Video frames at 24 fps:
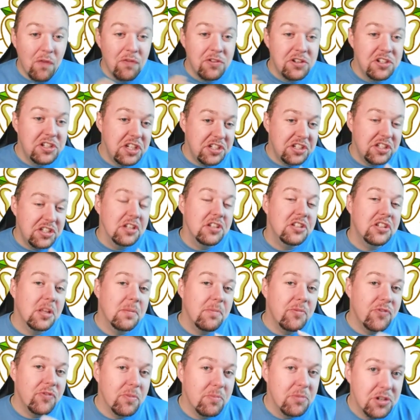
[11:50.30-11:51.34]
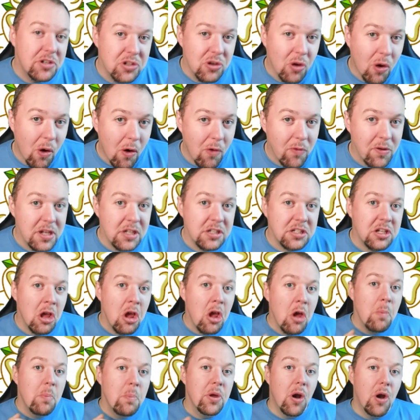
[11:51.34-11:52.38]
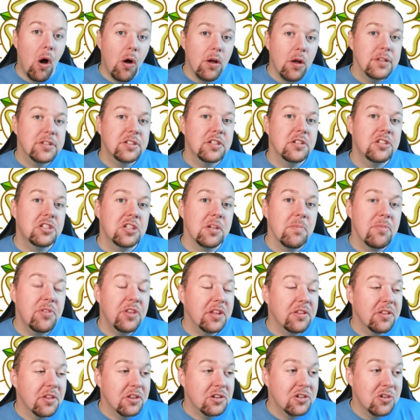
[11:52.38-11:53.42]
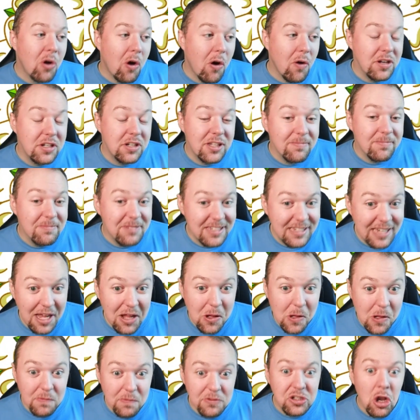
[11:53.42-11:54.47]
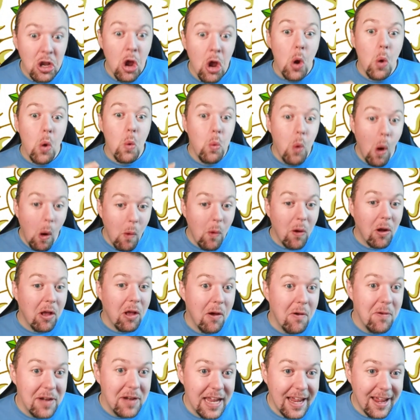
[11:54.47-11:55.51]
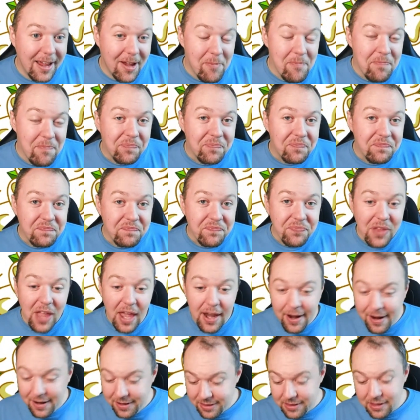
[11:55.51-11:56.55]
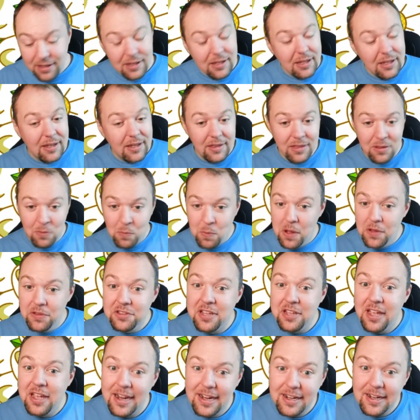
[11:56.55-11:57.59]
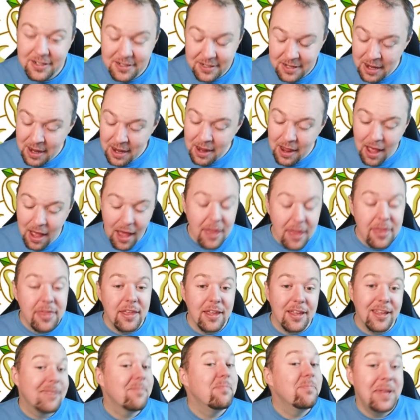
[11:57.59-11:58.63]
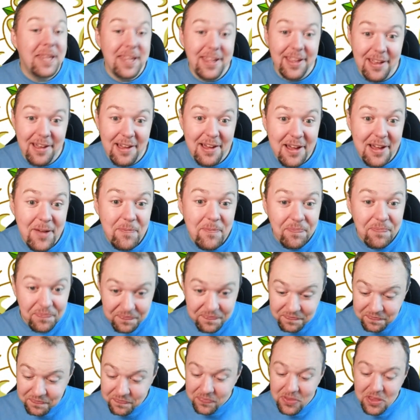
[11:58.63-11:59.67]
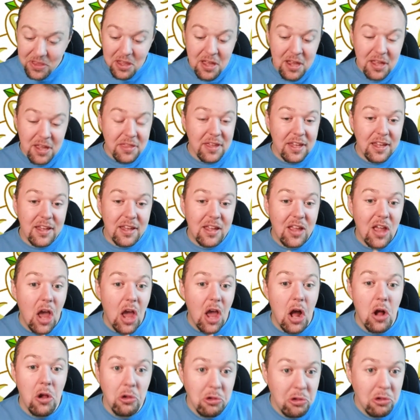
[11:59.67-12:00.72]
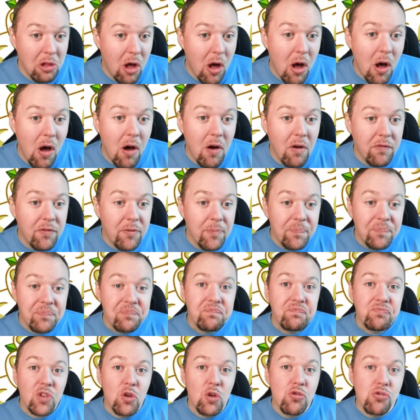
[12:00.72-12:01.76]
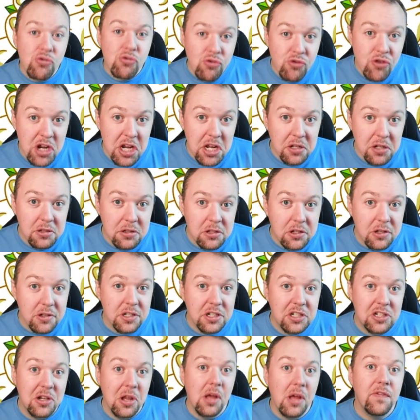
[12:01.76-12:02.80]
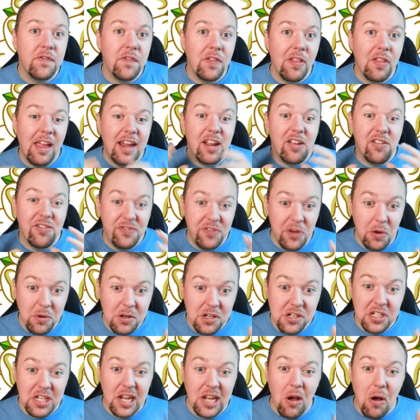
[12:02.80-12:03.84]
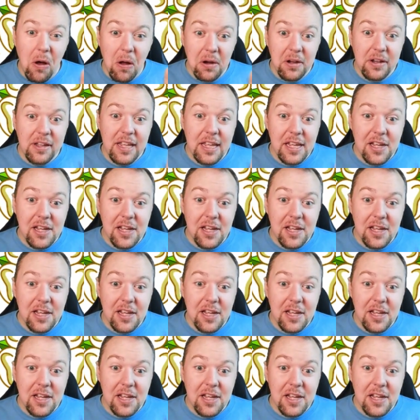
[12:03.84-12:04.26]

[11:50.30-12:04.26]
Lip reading: distance them from the Tories, but also something that the Tories themselves won't go near. And I think the wealth tax, I think PR, I think a lot of real good stuff, like focusing on the